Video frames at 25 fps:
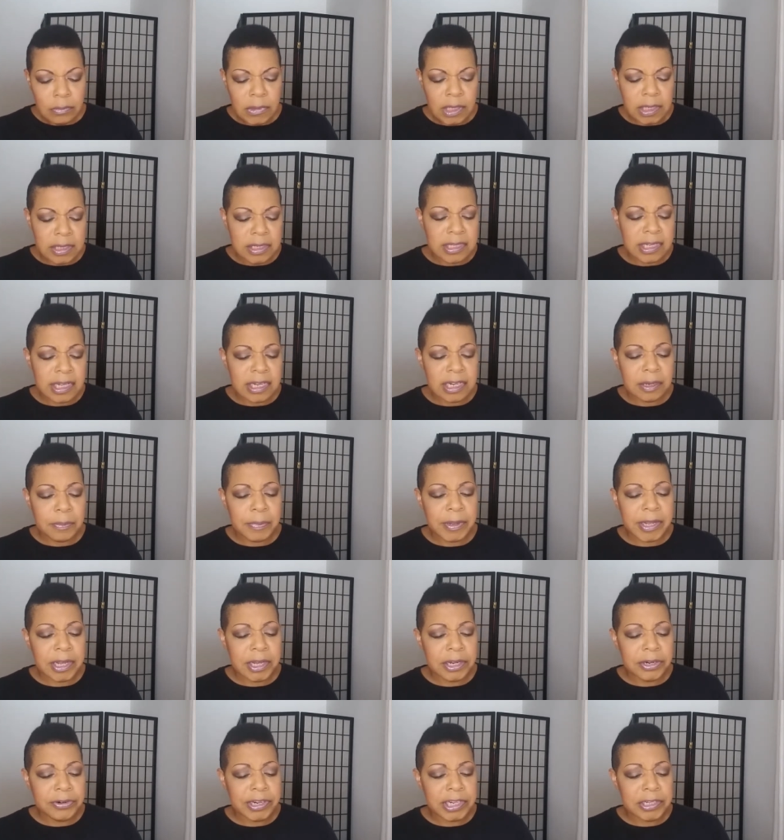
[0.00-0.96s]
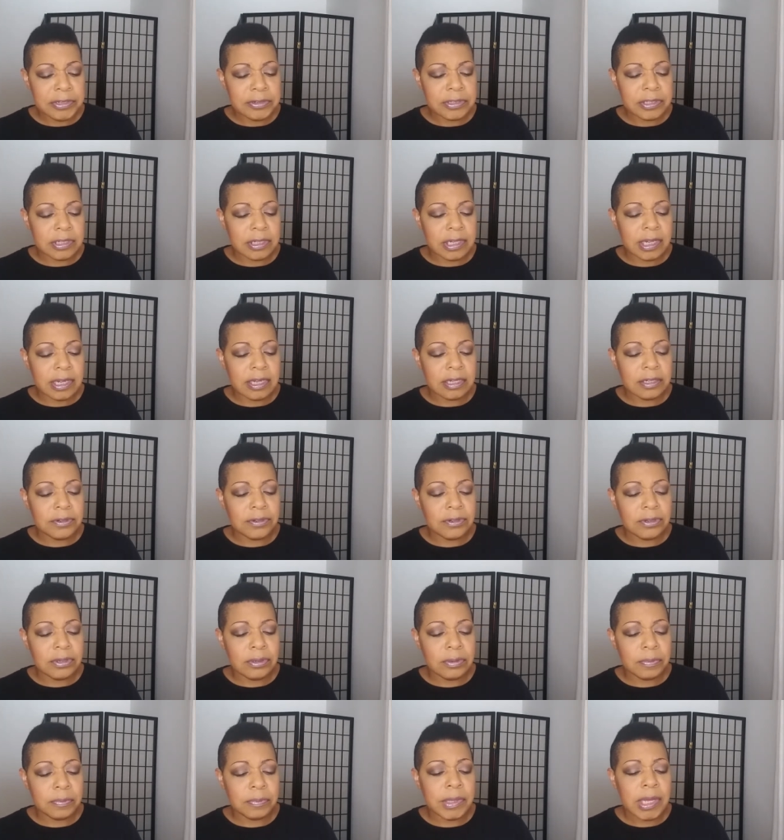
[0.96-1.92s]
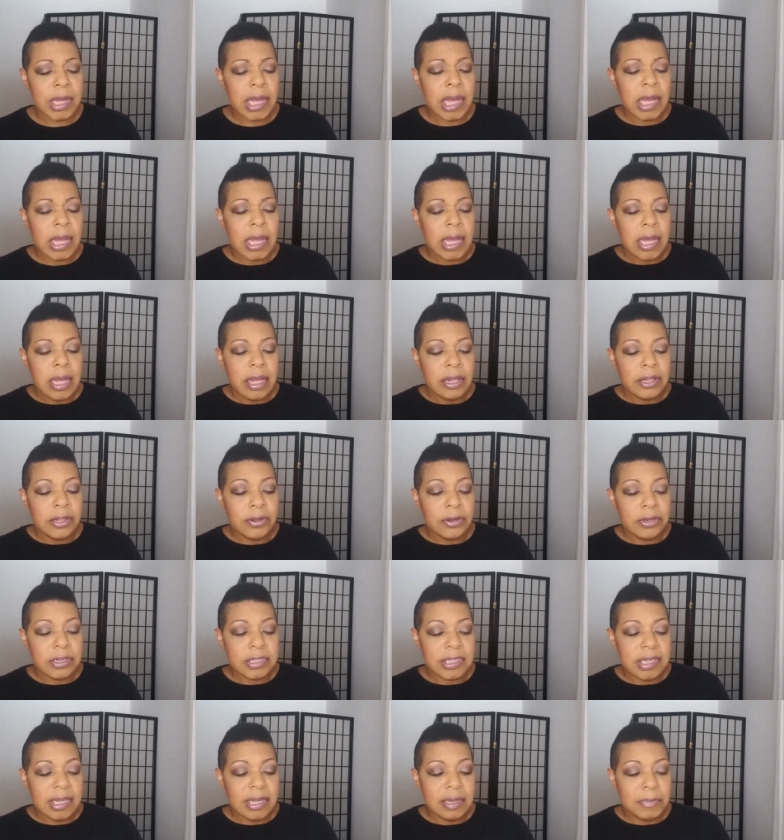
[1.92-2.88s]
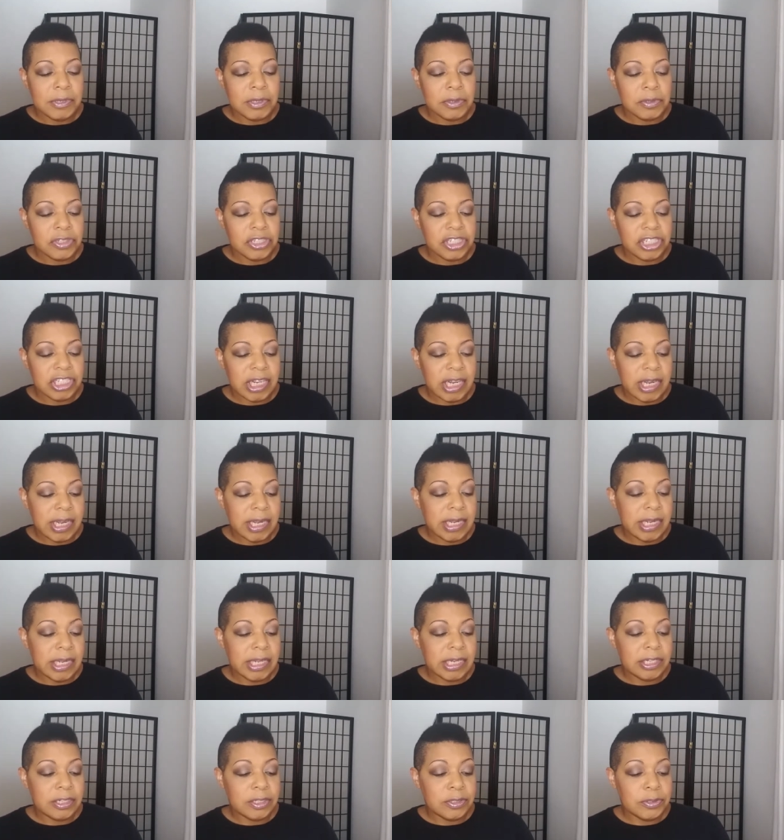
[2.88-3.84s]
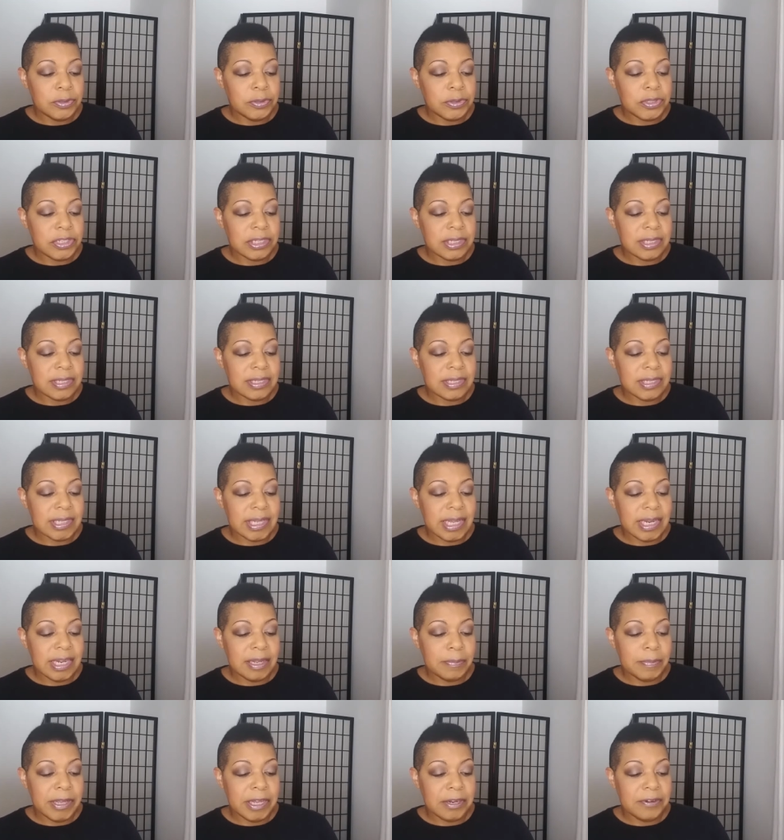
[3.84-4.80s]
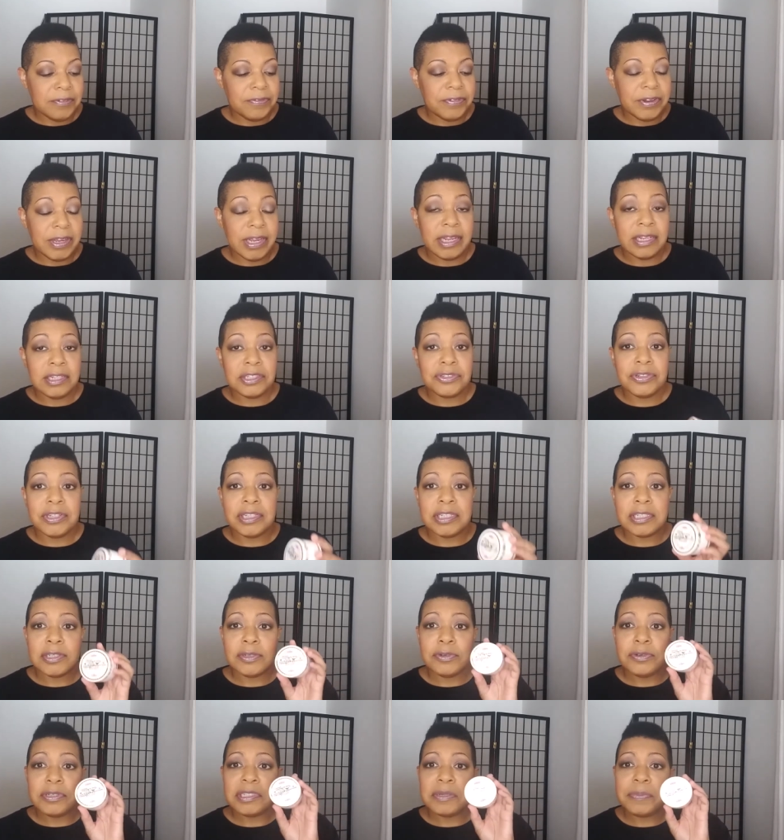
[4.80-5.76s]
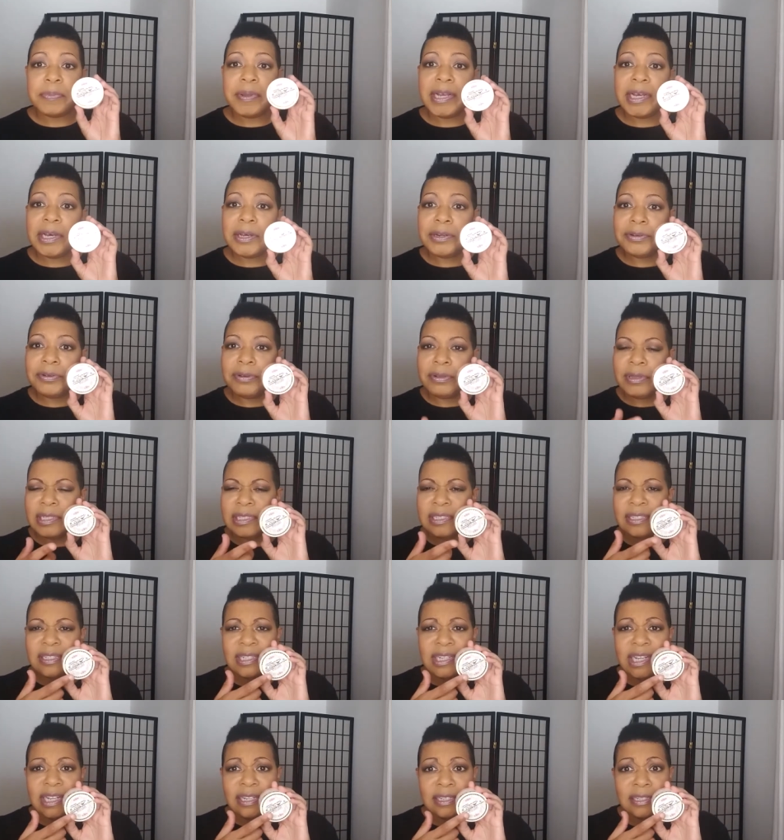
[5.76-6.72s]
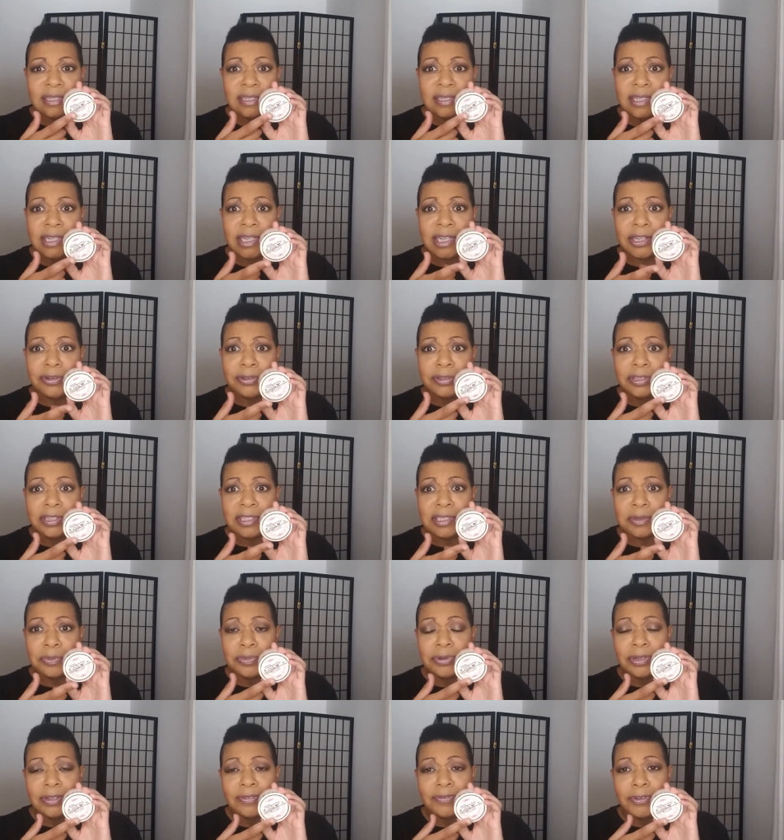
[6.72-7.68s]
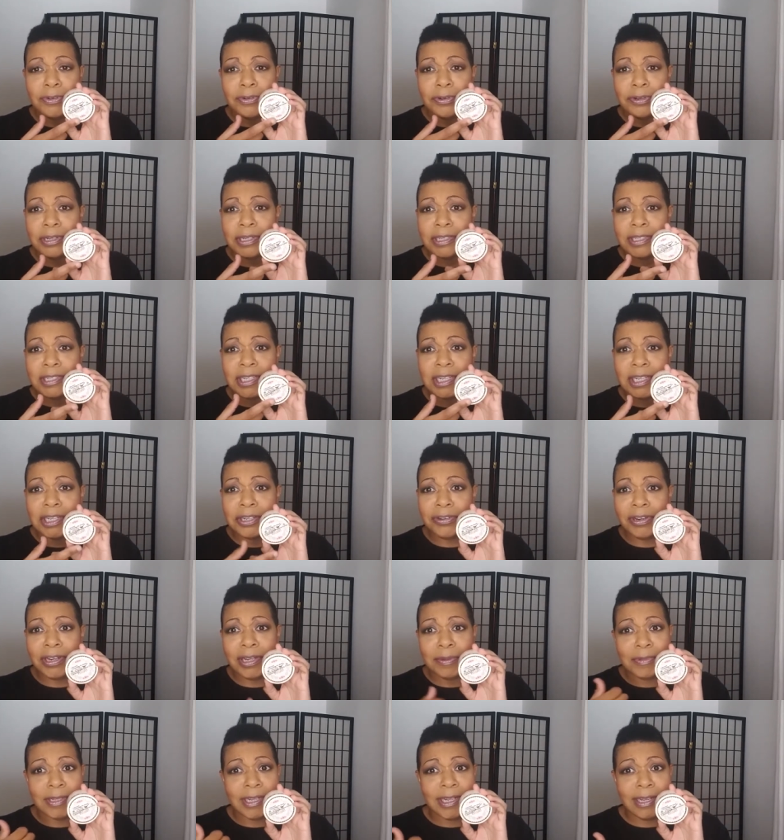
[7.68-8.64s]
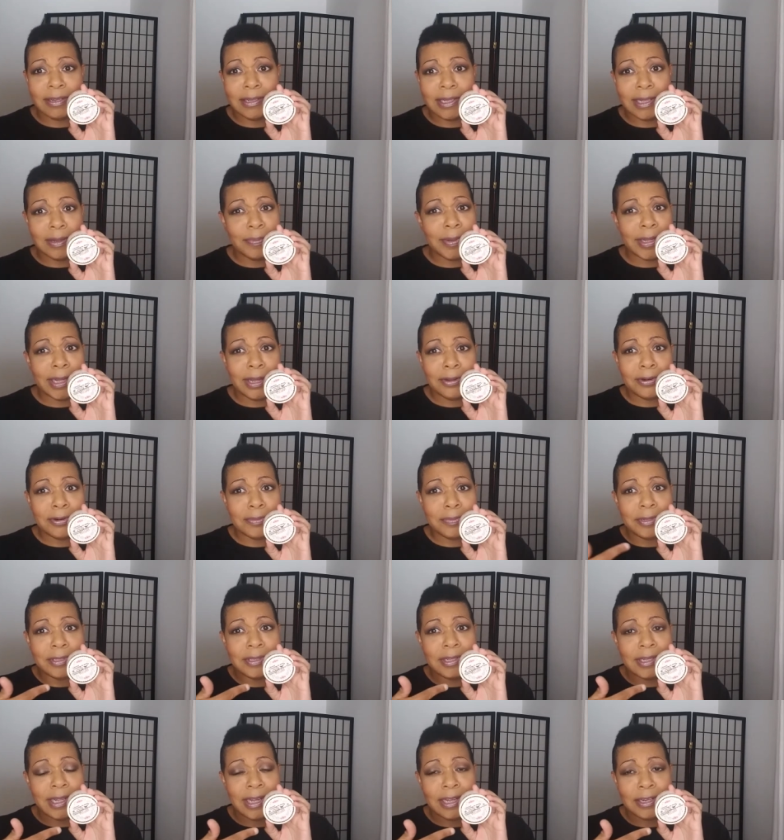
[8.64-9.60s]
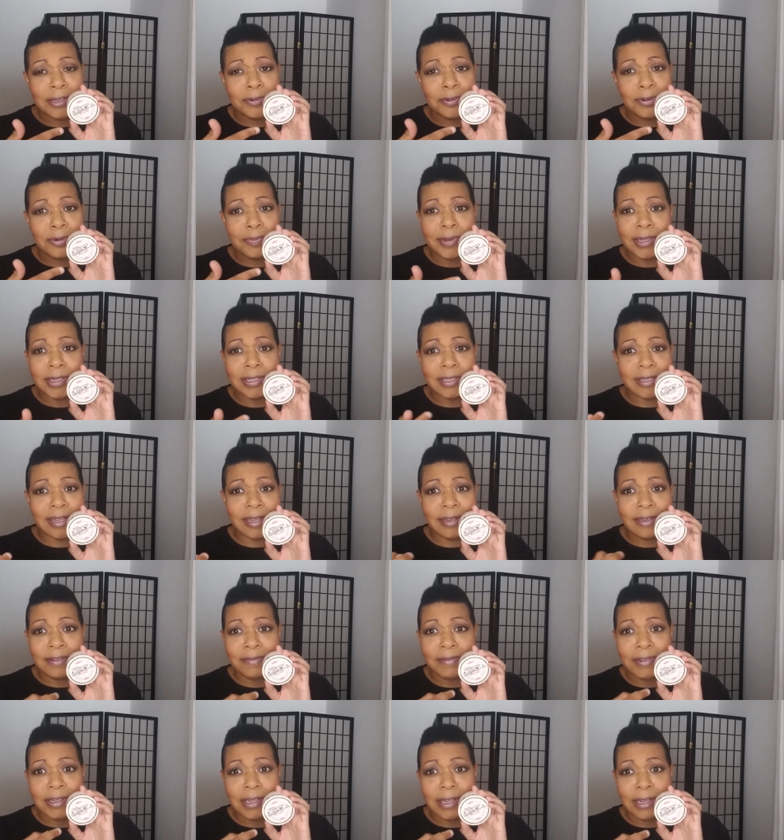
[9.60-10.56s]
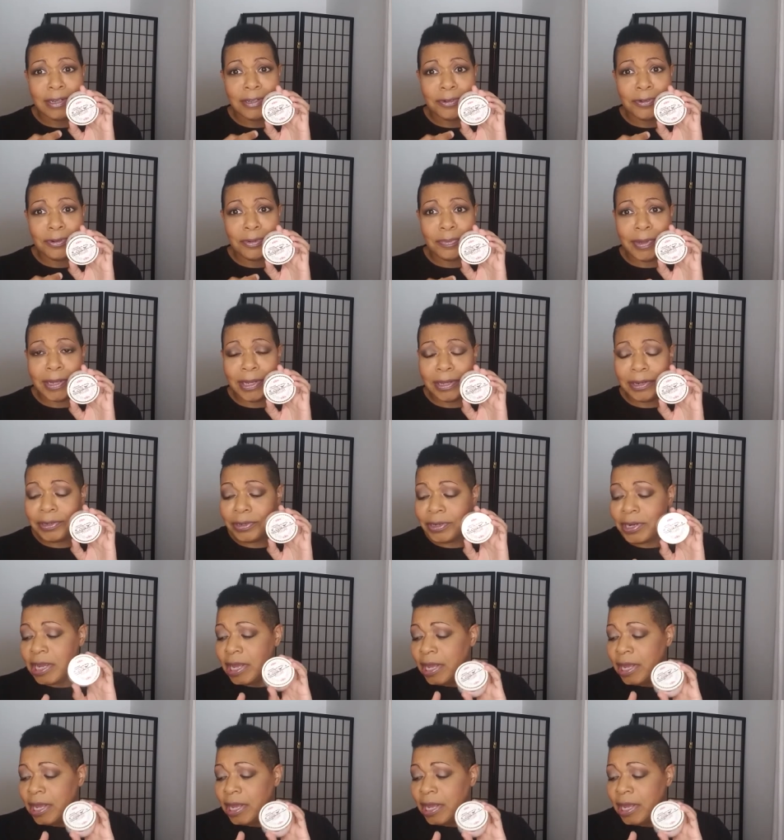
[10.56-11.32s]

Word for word: setting powder, I use the Lancome Long Time No Shine, Loose Setting Mattifying Translucent Powder. This is not the container. This is a Pretty Vulgar container. I emptied out that powder, put the Lancome in because I love the Lancome powder.